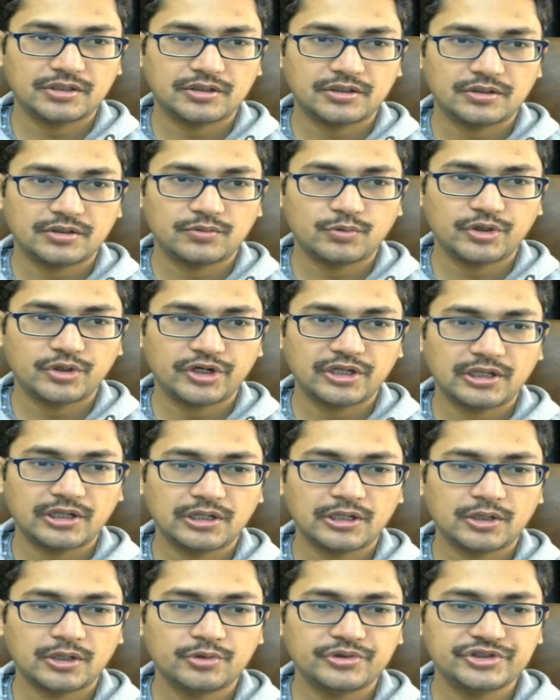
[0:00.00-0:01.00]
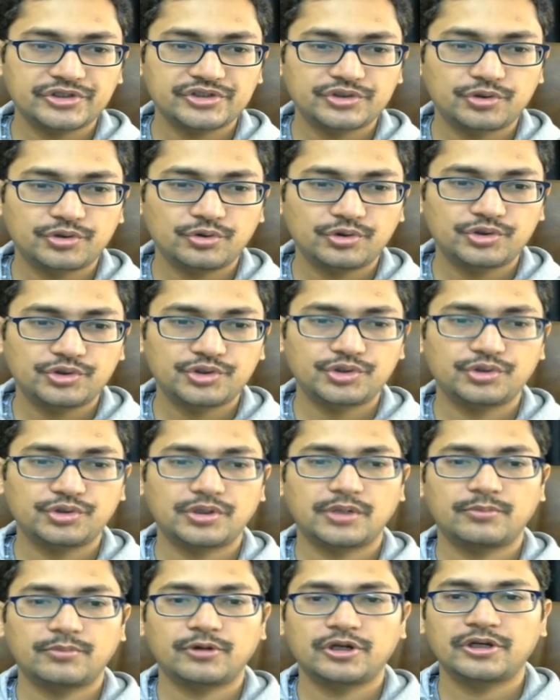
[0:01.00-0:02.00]
won't allow his rook to
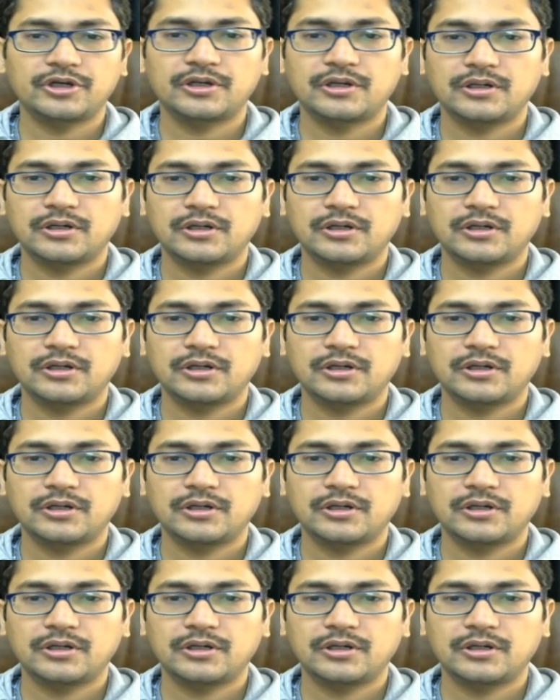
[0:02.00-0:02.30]
come on